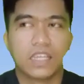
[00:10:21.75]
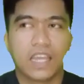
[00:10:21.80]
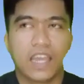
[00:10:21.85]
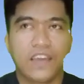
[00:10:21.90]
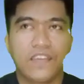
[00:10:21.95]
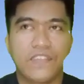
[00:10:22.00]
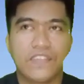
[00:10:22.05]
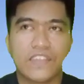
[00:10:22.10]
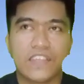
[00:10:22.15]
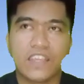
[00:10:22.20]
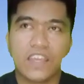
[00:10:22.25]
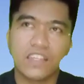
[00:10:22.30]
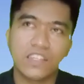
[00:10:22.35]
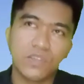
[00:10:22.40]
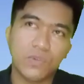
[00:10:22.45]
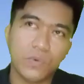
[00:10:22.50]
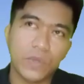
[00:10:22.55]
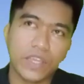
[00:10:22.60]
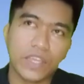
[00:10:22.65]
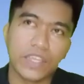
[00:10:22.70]
And the
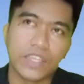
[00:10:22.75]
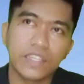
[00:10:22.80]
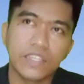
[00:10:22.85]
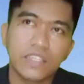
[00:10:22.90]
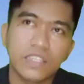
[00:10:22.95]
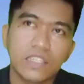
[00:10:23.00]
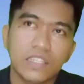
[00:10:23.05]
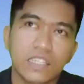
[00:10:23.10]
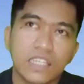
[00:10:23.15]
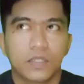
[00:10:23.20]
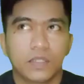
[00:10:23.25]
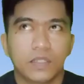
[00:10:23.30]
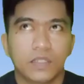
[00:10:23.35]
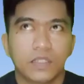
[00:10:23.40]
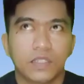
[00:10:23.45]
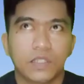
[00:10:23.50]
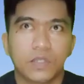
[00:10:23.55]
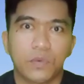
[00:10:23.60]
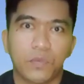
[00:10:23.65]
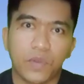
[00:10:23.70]
other way is
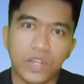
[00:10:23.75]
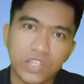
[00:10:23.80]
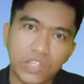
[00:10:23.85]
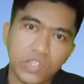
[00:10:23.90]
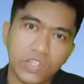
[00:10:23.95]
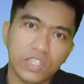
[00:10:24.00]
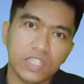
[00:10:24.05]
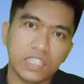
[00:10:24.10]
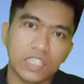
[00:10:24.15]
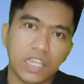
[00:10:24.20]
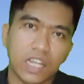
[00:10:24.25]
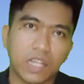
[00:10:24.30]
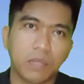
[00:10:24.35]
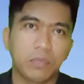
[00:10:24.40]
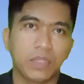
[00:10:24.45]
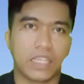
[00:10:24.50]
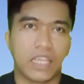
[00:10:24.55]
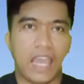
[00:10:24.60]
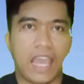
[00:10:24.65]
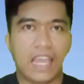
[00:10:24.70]
irrational
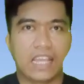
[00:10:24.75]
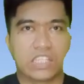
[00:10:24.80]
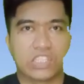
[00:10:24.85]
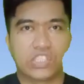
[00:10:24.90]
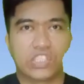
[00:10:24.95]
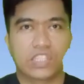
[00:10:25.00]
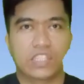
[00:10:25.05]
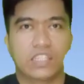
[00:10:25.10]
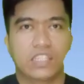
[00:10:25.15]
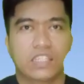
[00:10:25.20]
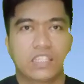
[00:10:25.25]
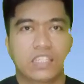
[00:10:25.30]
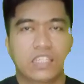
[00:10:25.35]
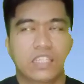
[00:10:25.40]
economic action.